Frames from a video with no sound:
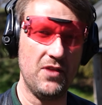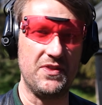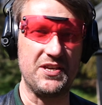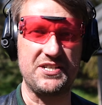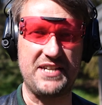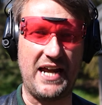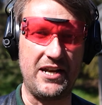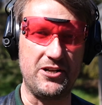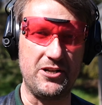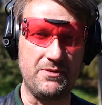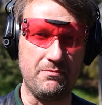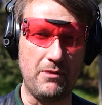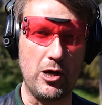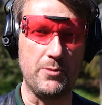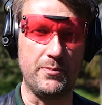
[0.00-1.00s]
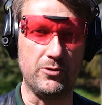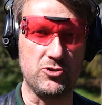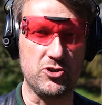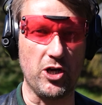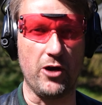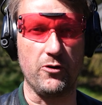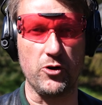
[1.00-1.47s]
the standard mobile
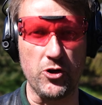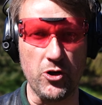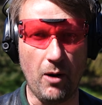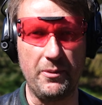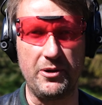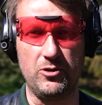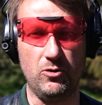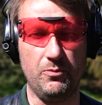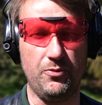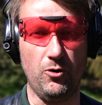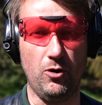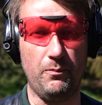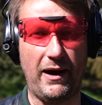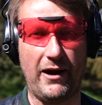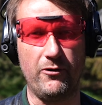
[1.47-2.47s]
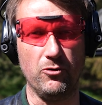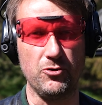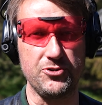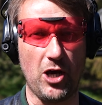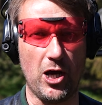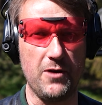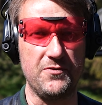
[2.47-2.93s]
choke nominal bore
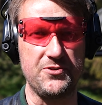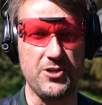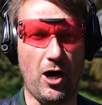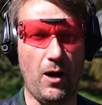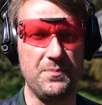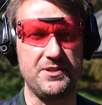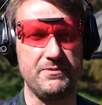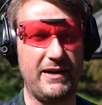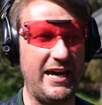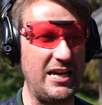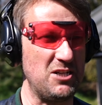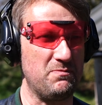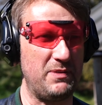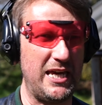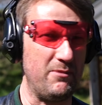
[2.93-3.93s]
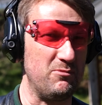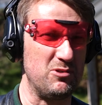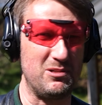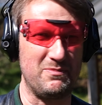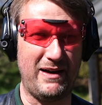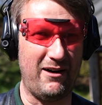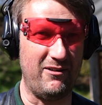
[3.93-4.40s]
barrels over to Optima HP, which
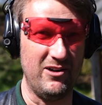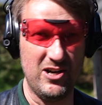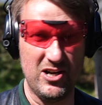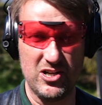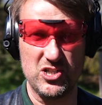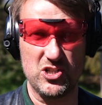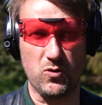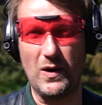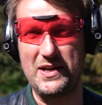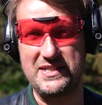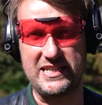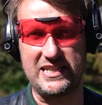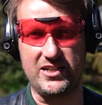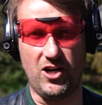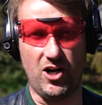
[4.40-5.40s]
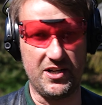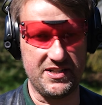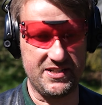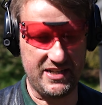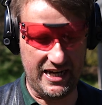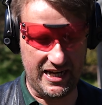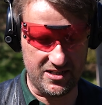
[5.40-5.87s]
was about
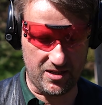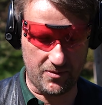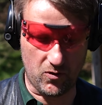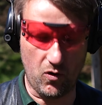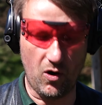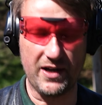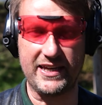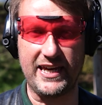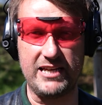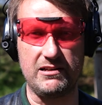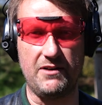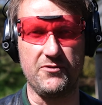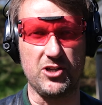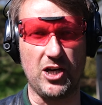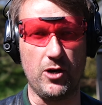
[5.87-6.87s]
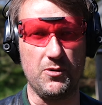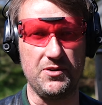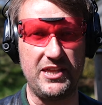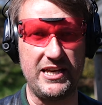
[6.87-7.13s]
2019, so I'm quite keen to have a go with